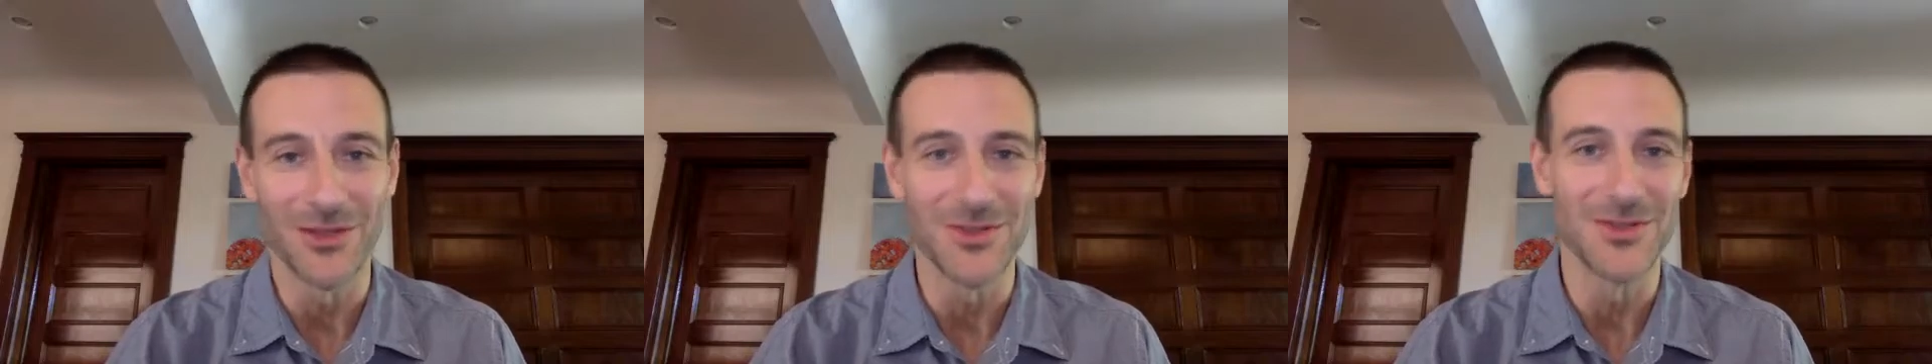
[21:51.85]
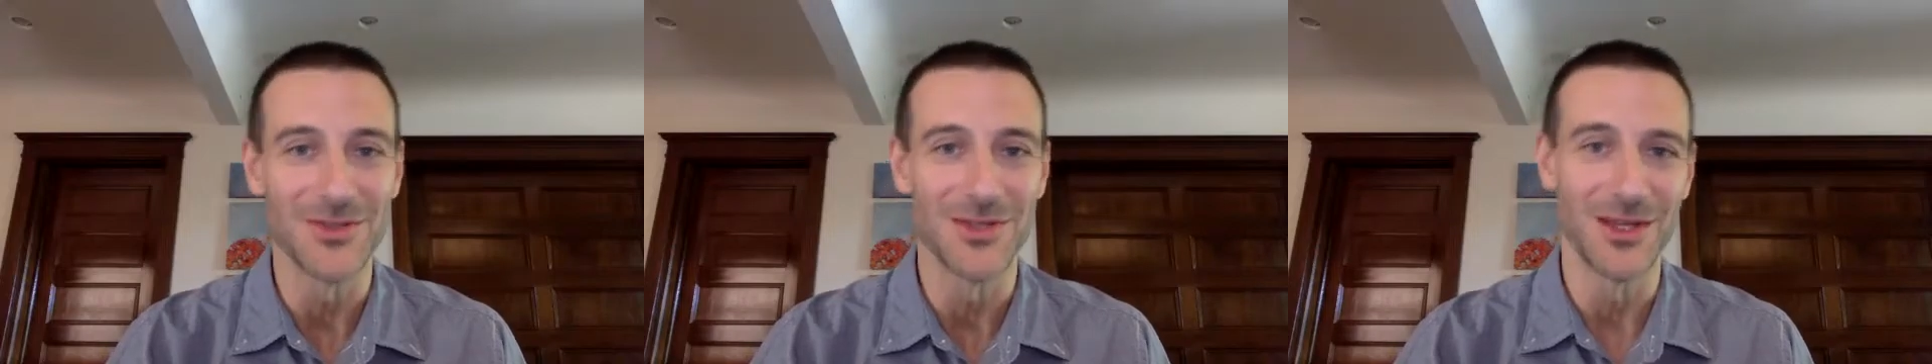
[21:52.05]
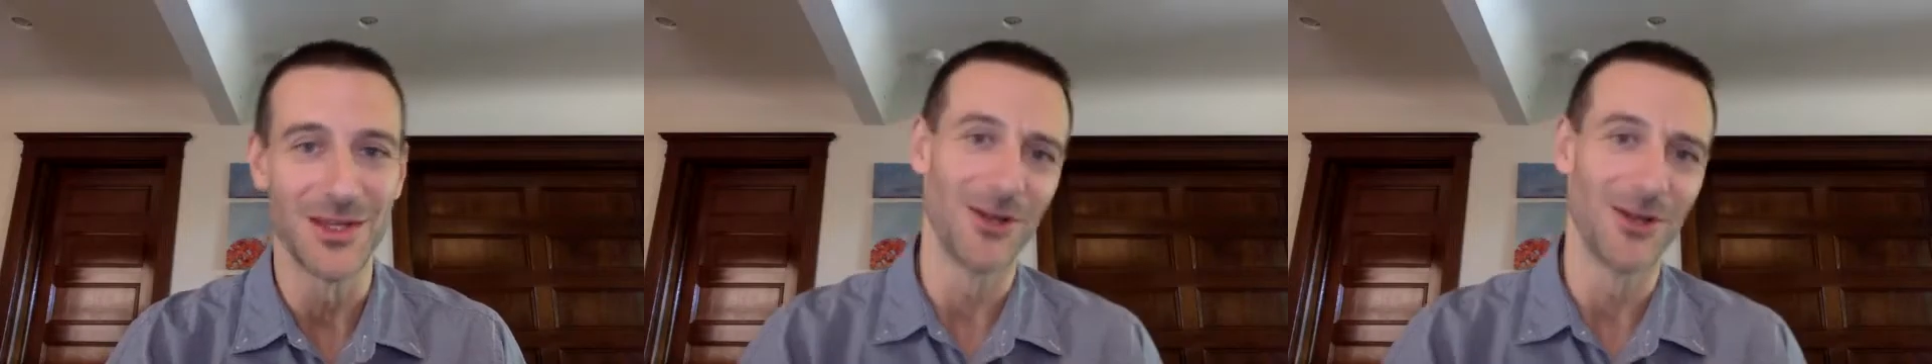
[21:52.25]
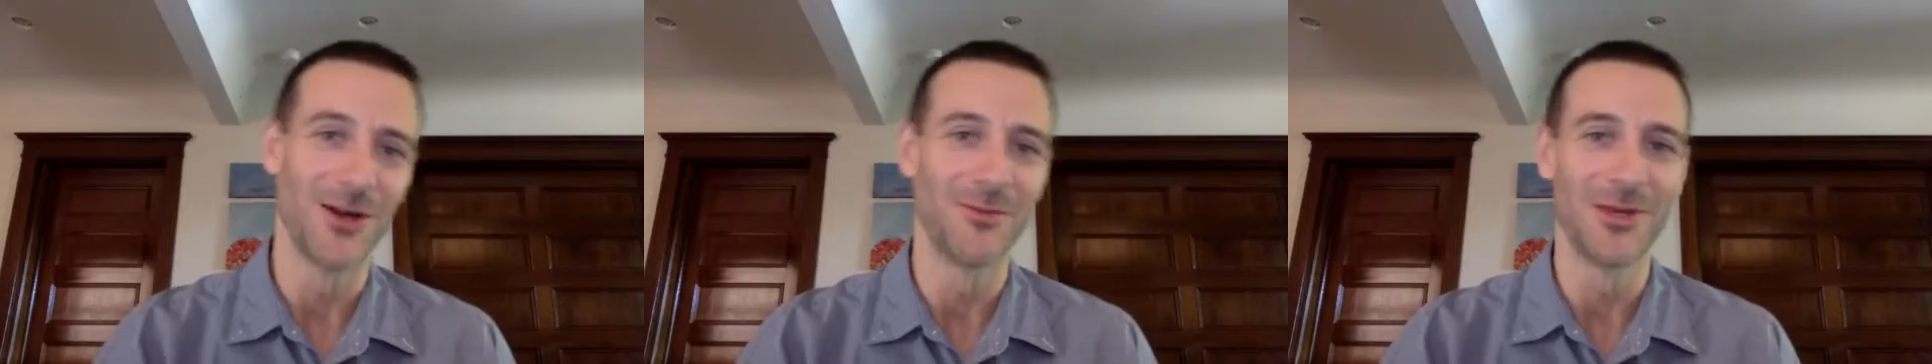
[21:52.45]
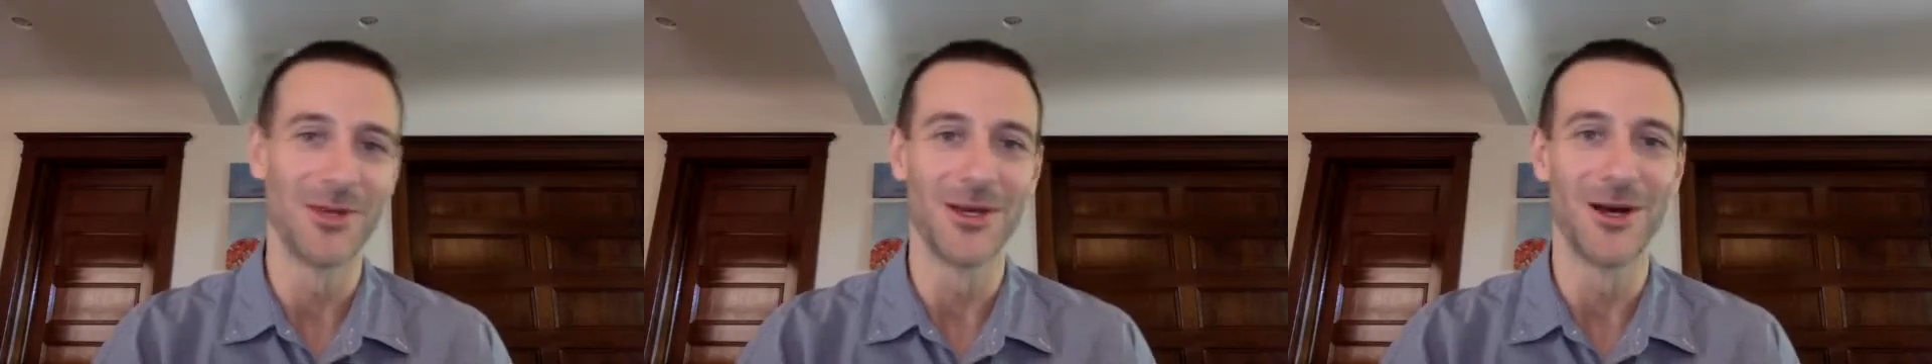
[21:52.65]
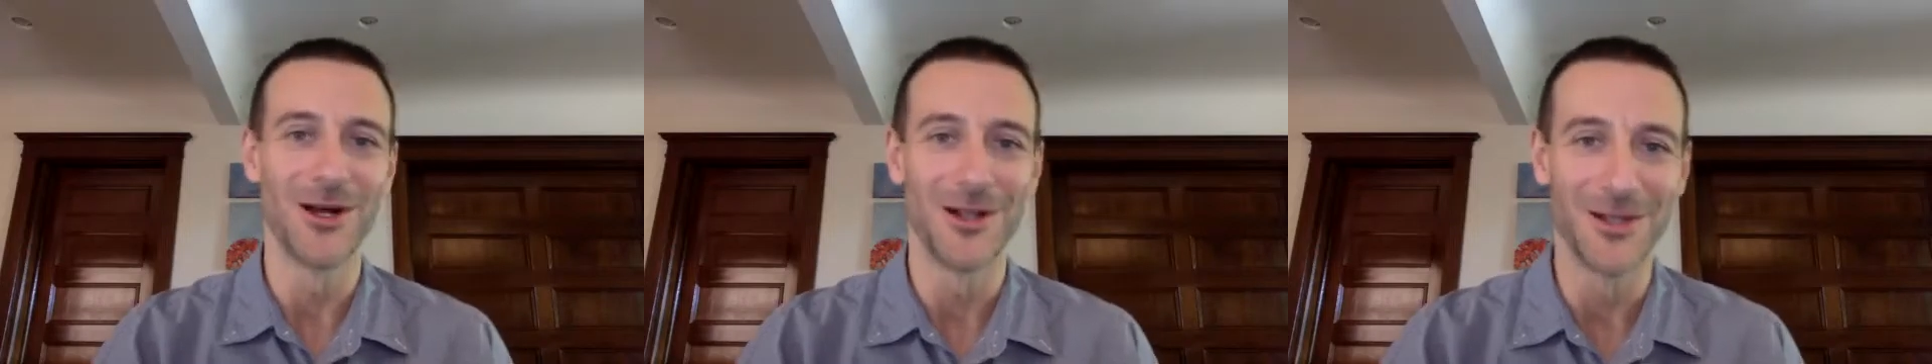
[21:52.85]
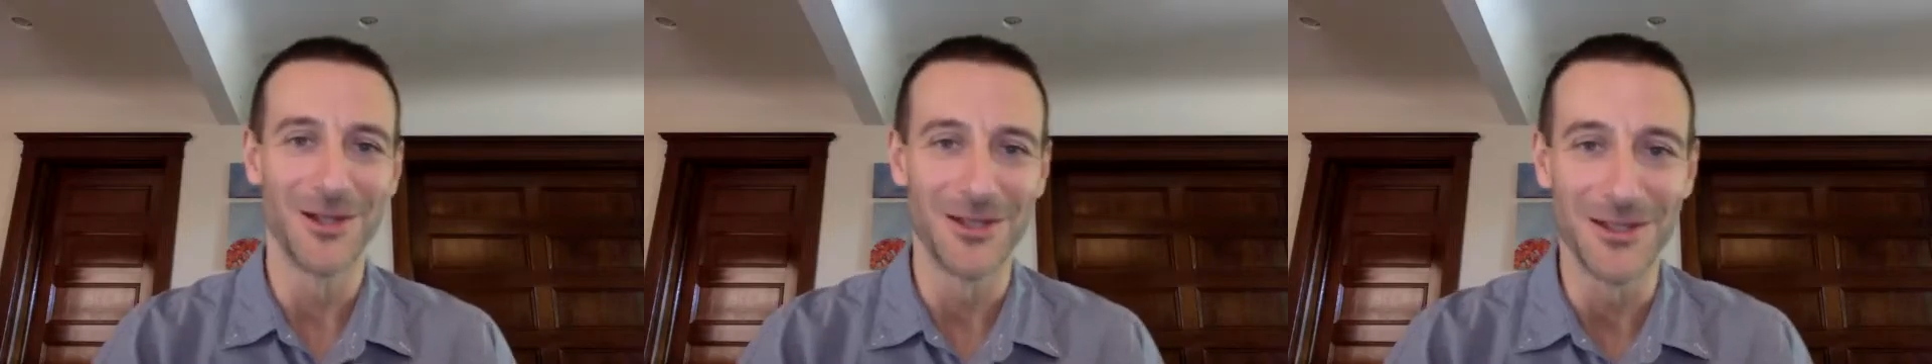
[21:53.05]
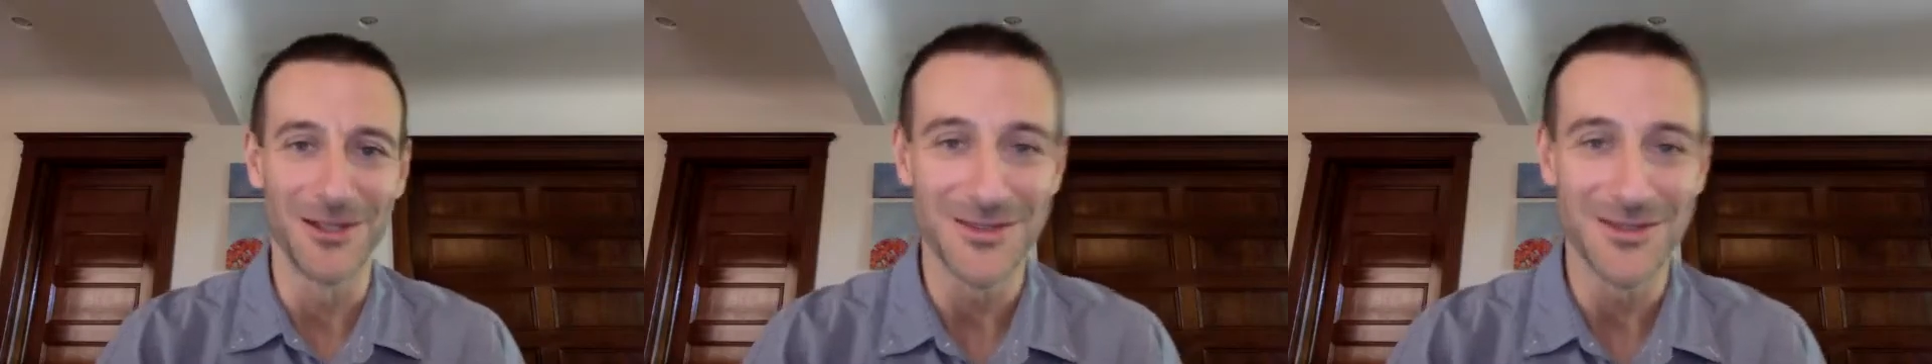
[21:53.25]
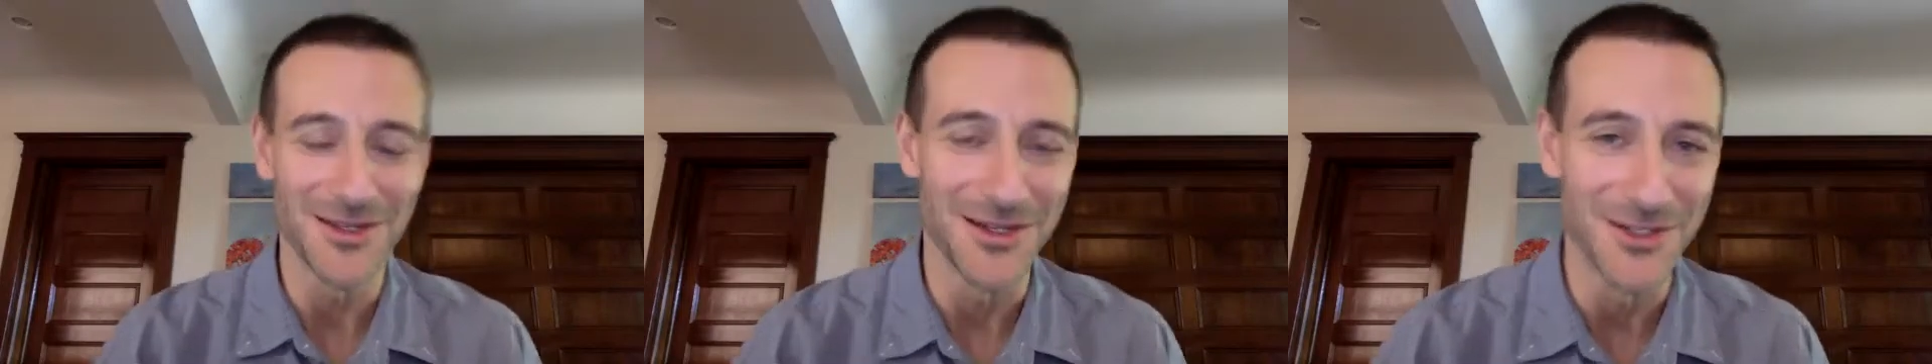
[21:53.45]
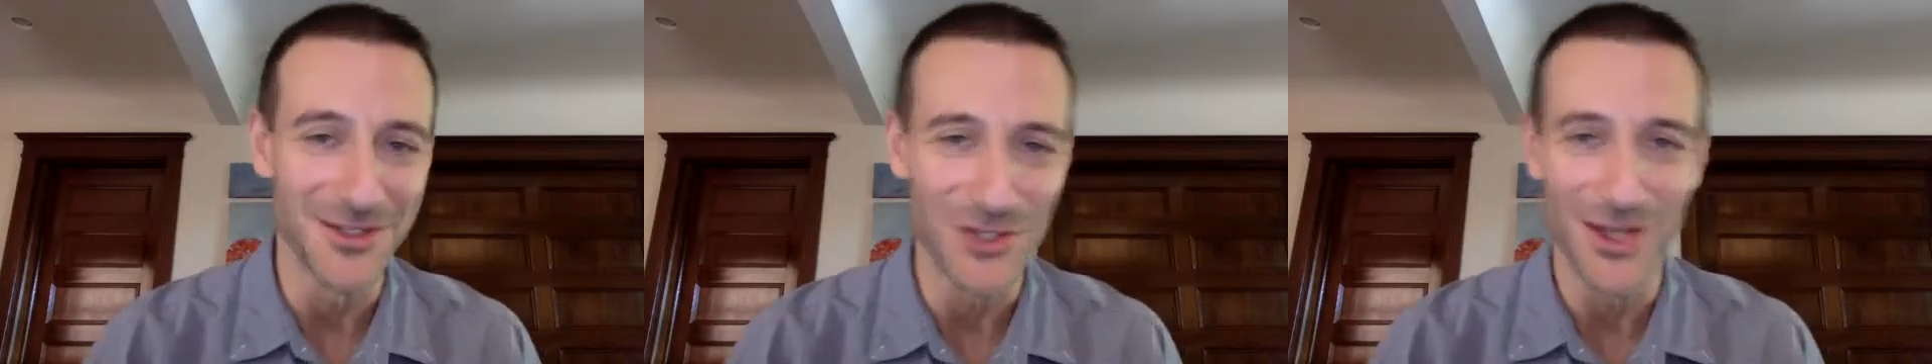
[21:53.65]
this is the end all be all and it's
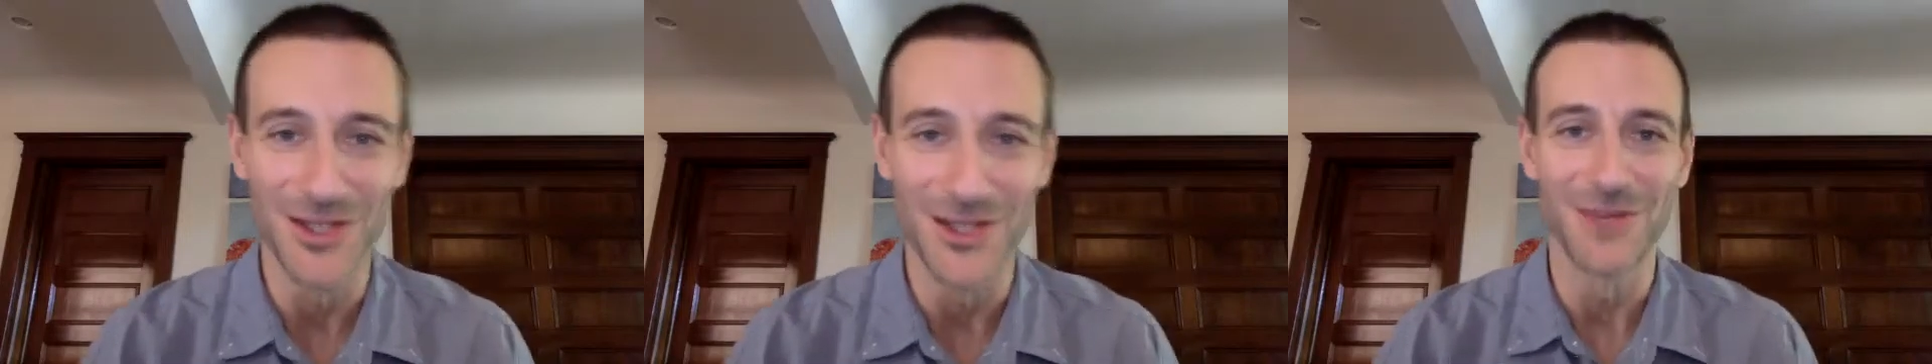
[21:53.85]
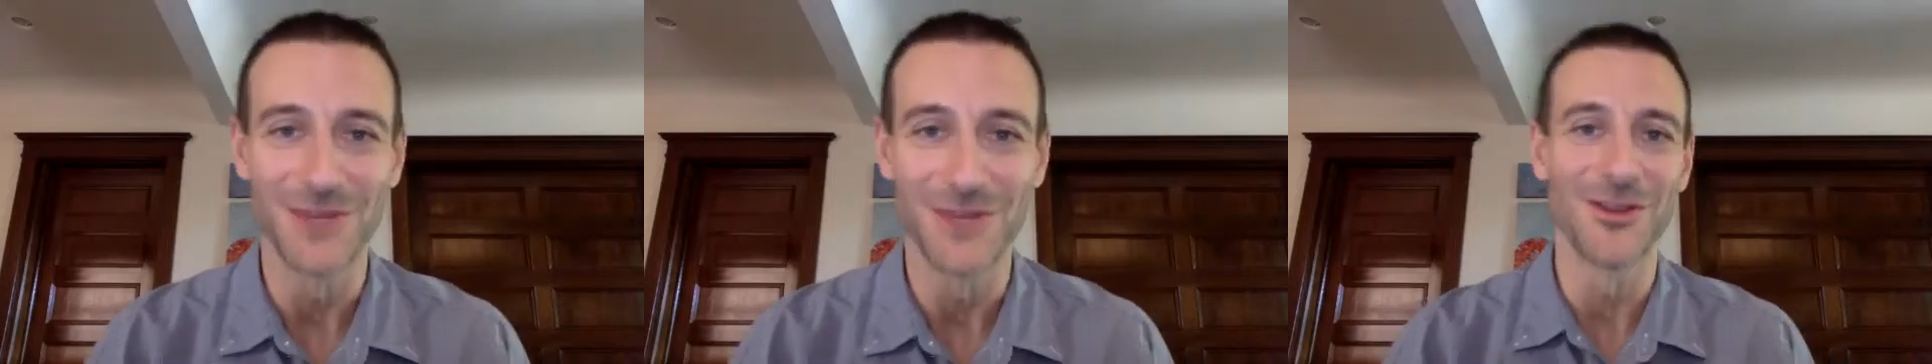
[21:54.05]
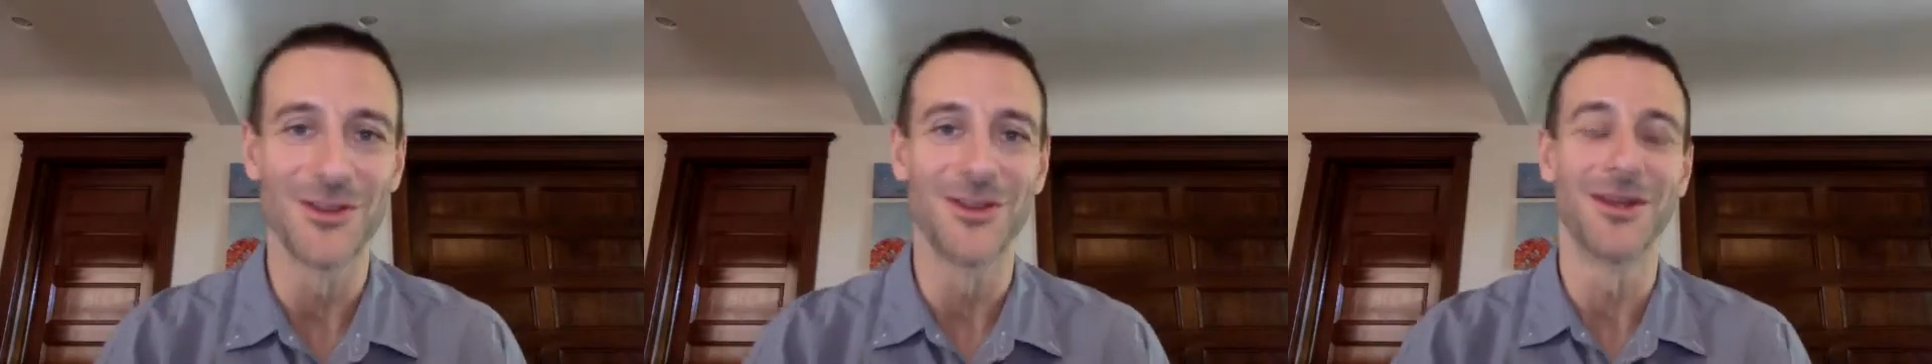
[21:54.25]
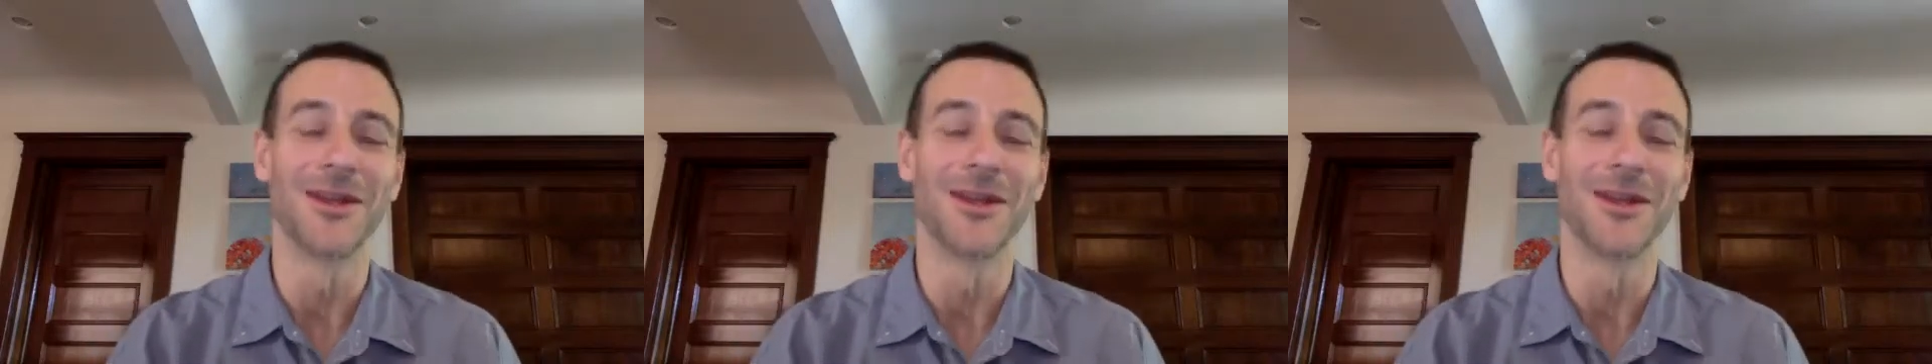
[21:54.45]
going to change everything.